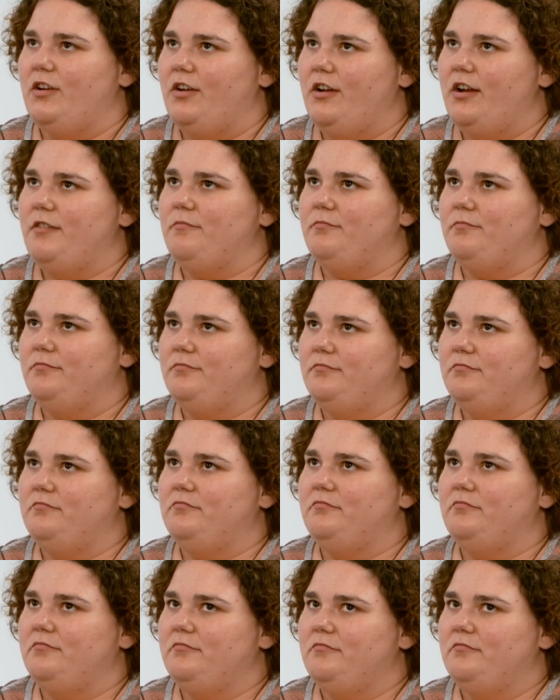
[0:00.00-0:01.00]
All right.
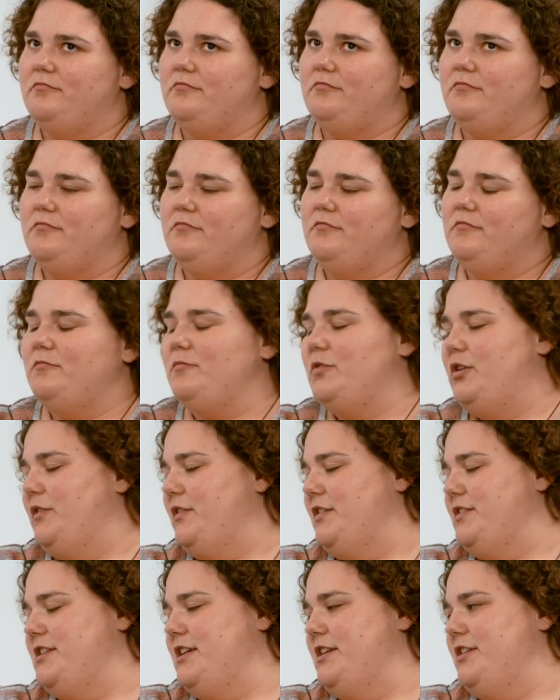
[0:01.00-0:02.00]
What do you
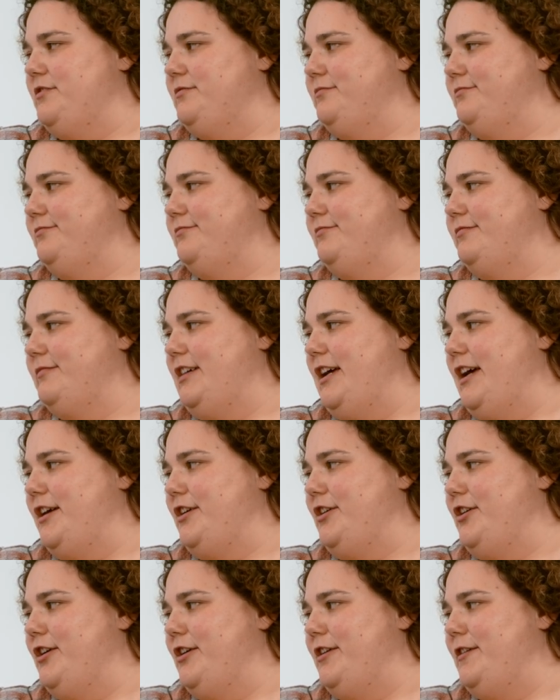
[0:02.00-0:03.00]
think, Daniel?
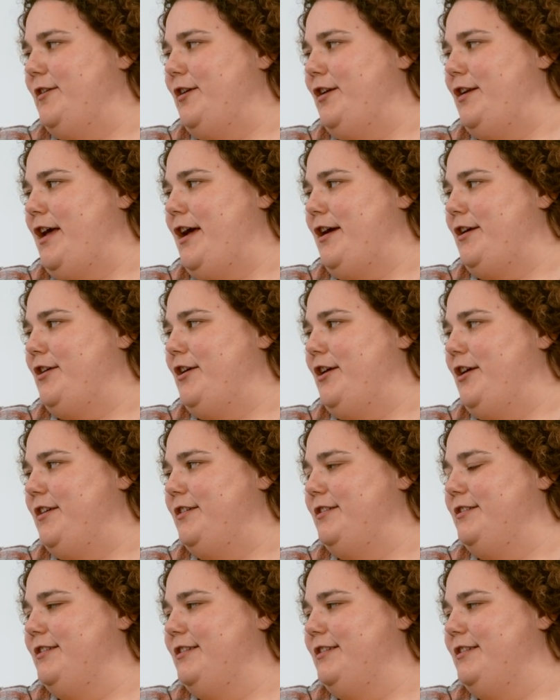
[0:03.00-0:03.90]
Accurate or inaccurate?